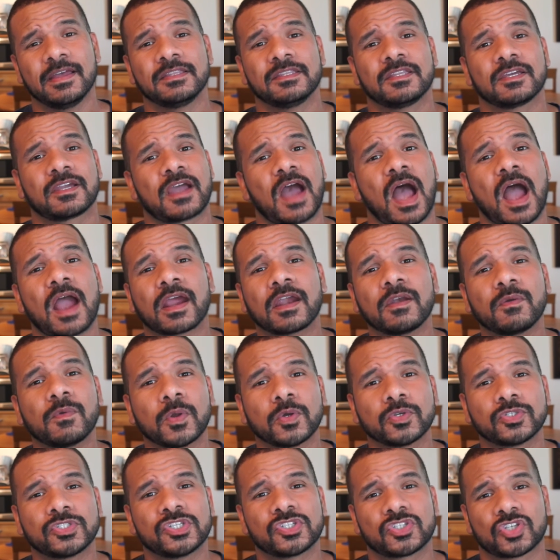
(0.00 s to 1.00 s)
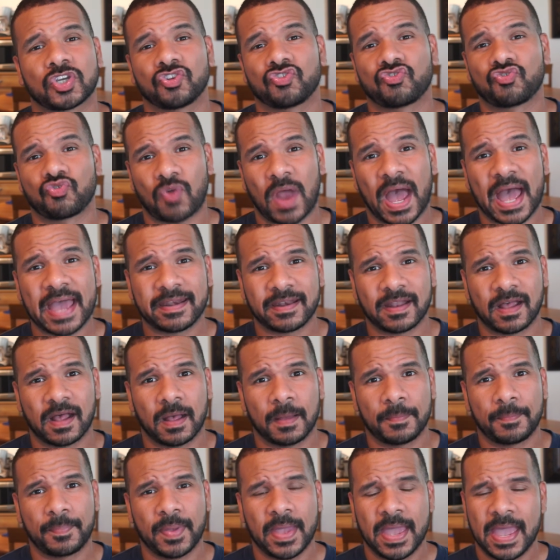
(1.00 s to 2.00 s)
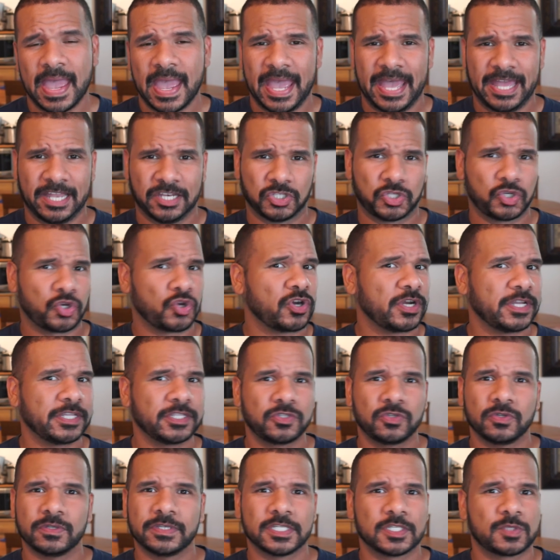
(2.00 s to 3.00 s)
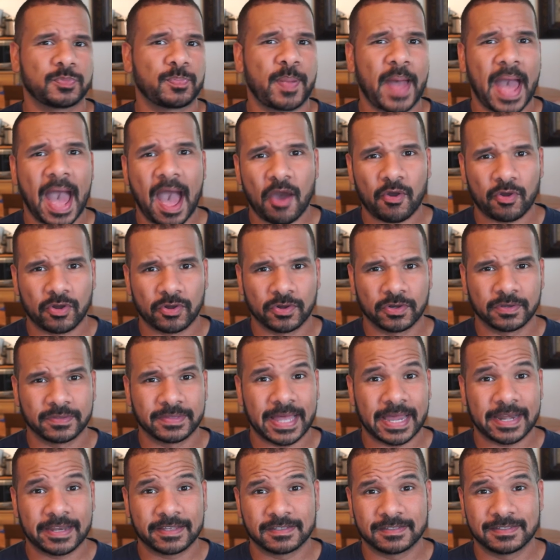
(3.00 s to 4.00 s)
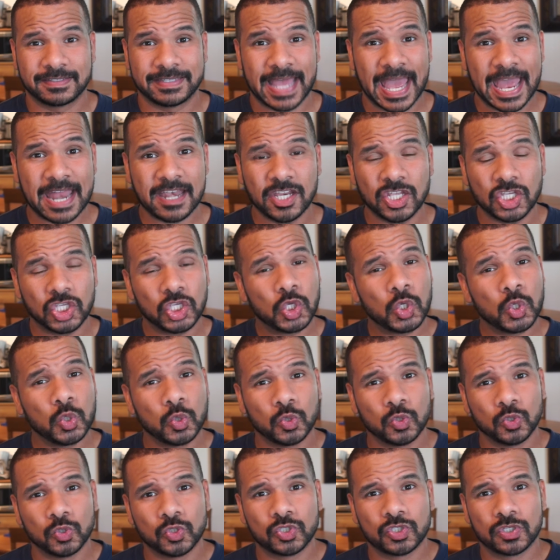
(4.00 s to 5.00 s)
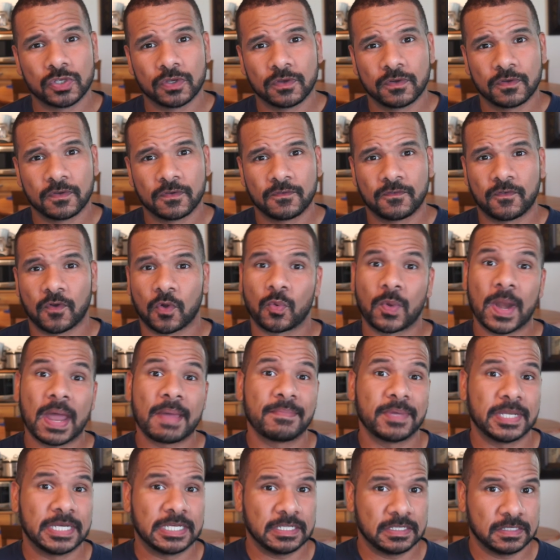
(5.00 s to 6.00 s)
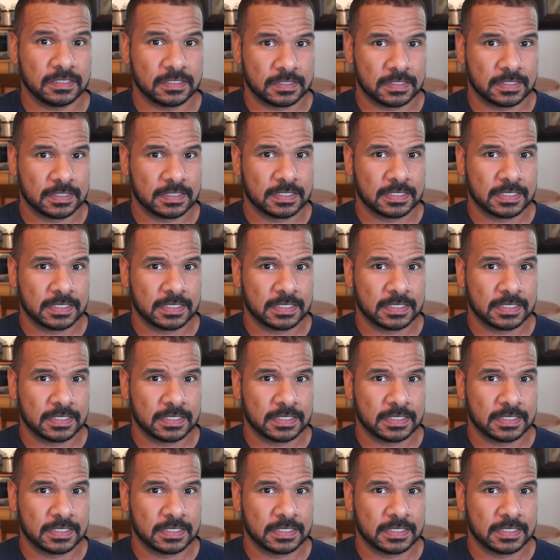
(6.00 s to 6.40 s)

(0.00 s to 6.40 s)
the cockroaches are dried up and turn into this powder that is then used for remedies.